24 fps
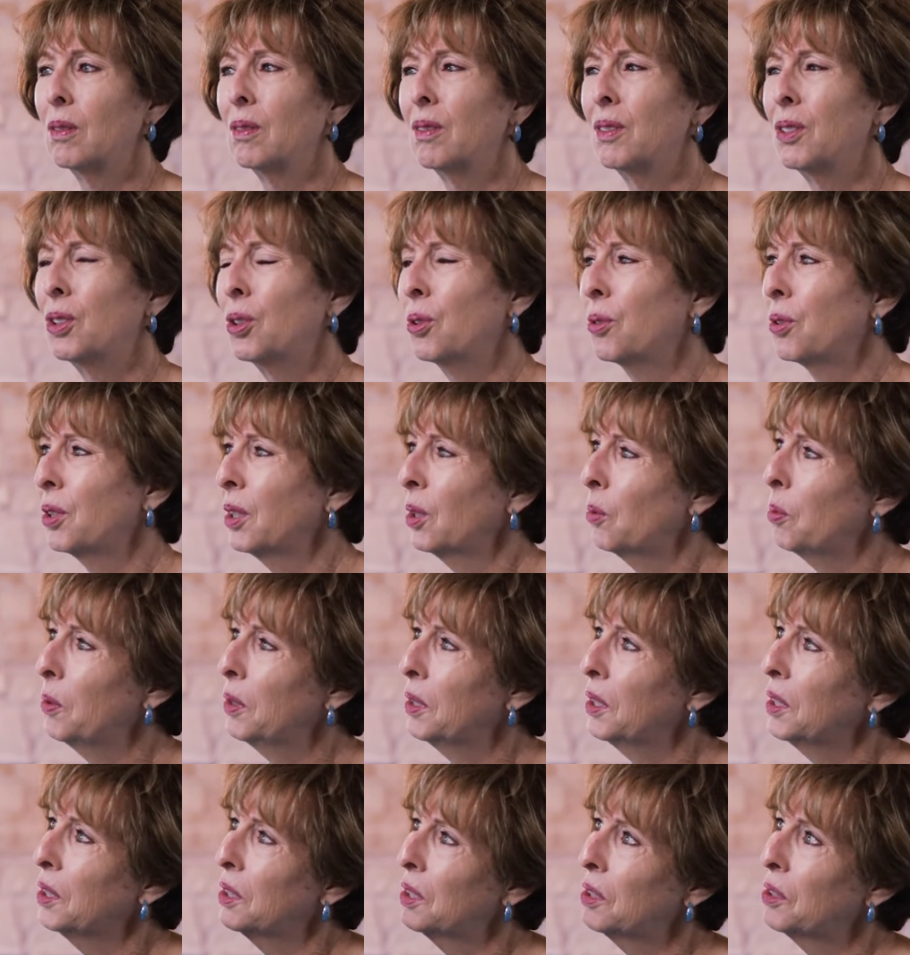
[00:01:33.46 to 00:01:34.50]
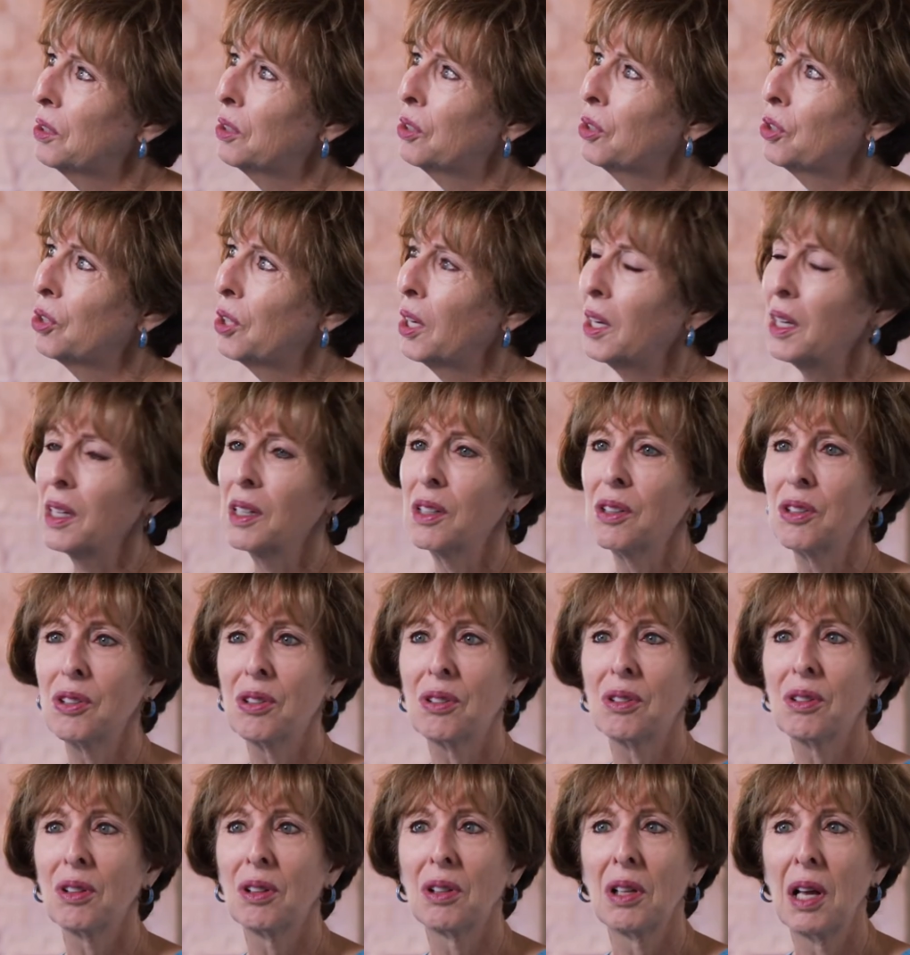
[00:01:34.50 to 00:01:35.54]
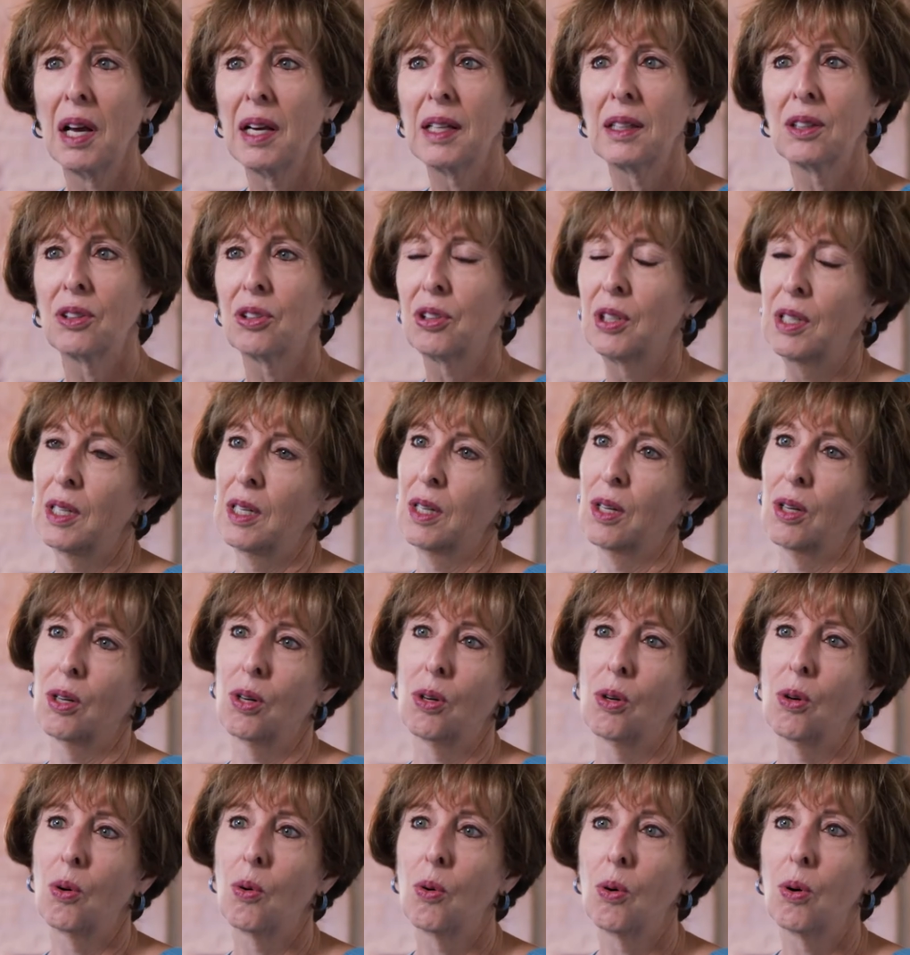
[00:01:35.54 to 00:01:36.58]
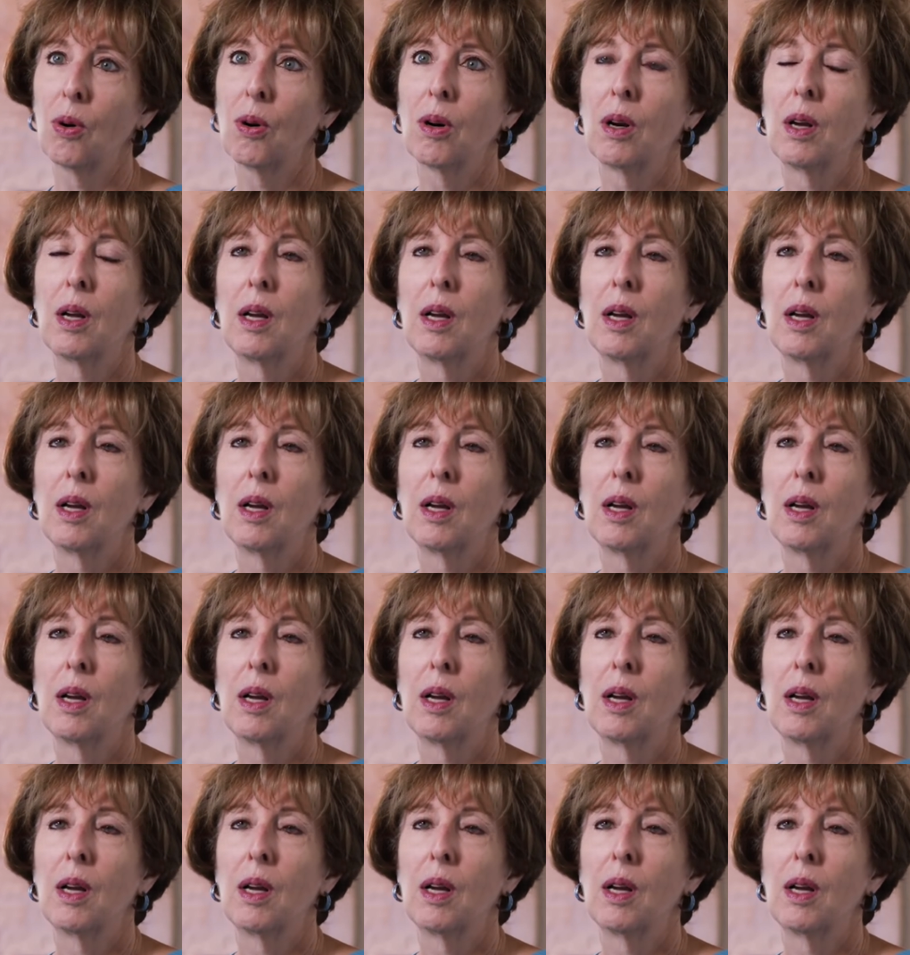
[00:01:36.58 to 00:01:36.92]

do you think we need to change the lights here? Or